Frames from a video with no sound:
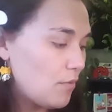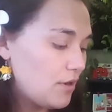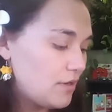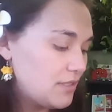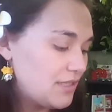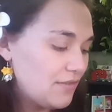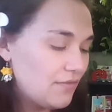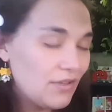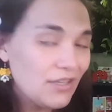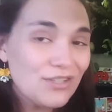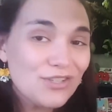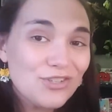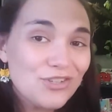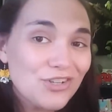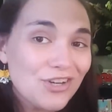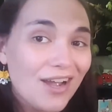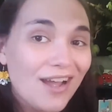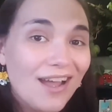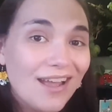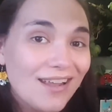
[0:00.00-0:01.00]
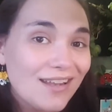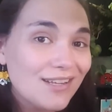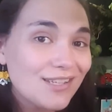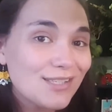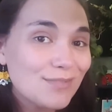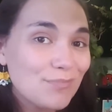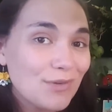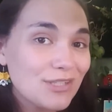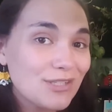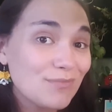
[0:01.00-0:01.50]
parts of his jaw in a
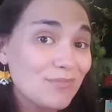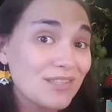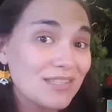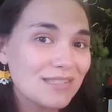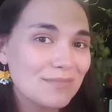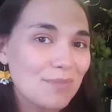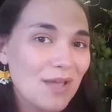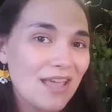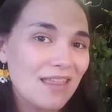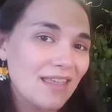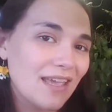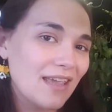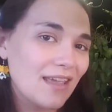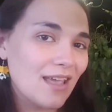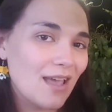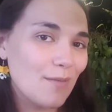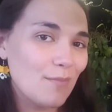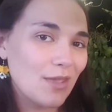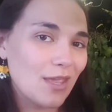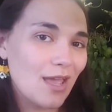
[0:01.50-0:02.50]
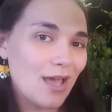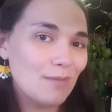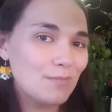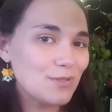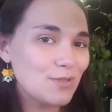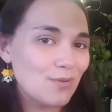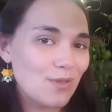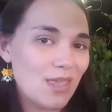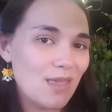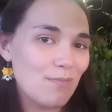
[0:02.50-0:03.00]
specimen spotlight coming up,
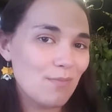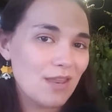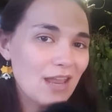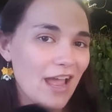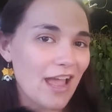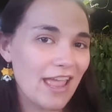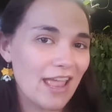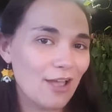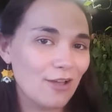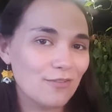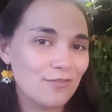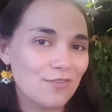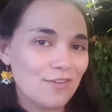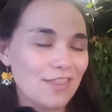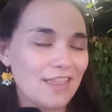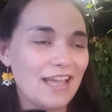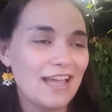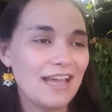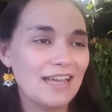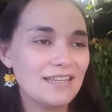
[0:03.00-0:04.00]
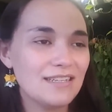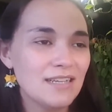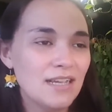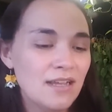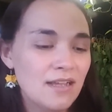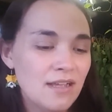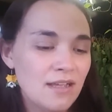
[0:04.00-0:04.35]
so keep an eye out for that.